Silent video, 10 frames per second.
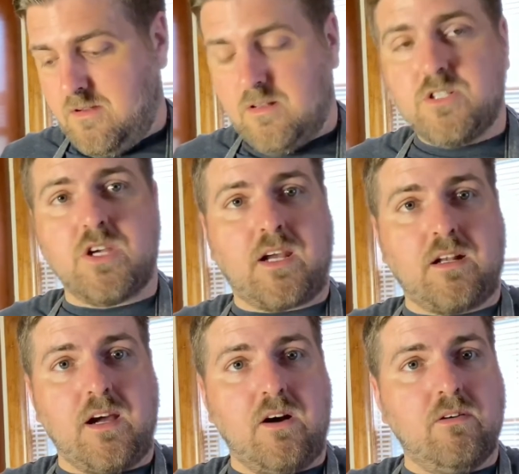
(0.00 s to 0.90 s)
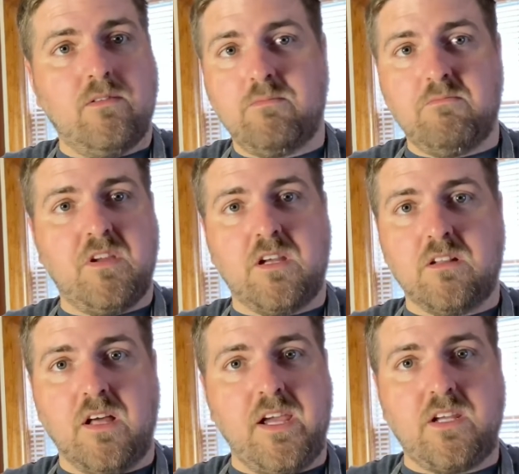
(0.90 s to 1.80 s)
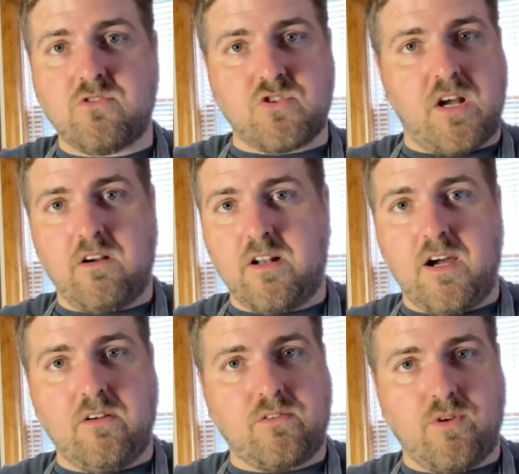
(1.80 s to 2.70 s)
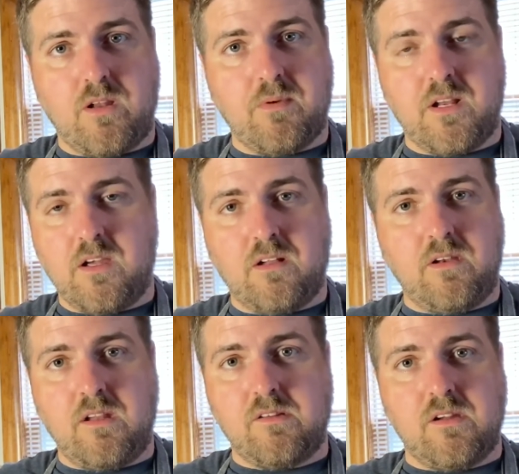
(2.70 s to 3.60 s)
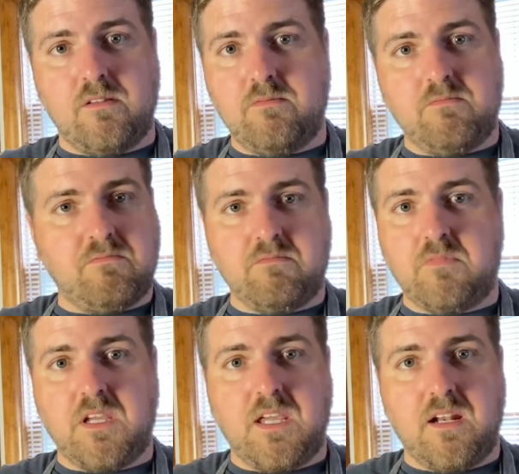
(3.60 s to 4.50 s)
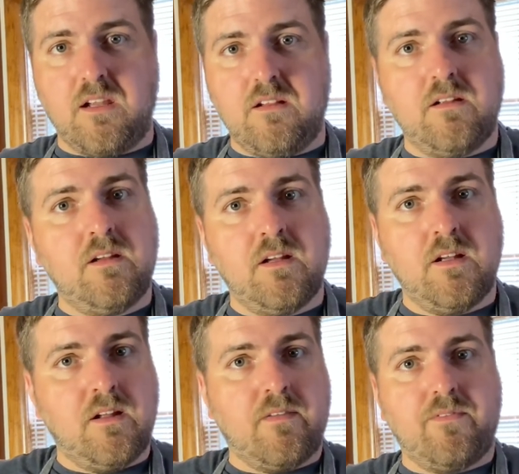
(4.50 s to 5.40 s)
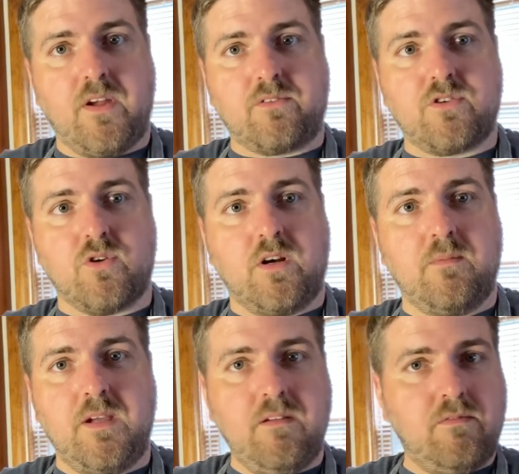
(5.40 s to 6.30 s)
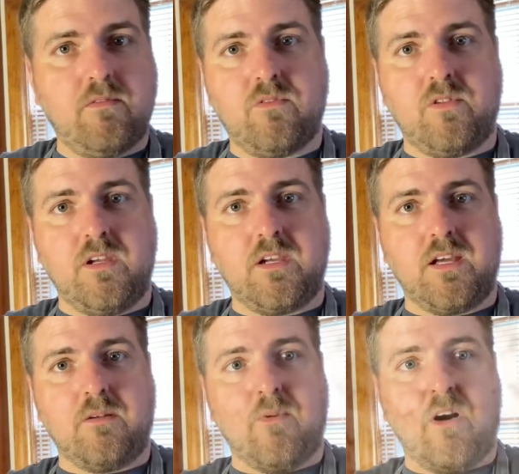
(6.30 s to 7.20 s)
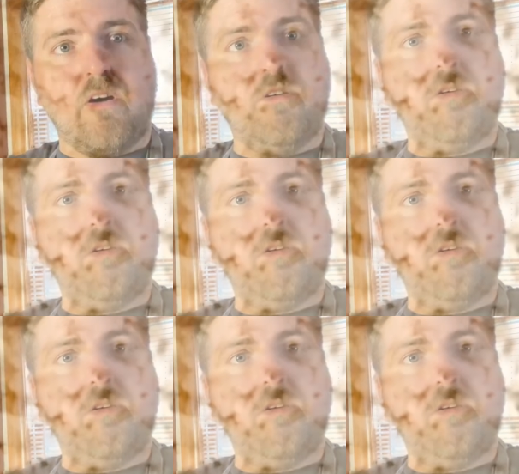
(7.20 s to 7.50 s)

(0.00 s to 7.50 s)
check it out. Hit like, share it out so anybody else needs it, they get it. Thanks for joining me. See you again tomorrow.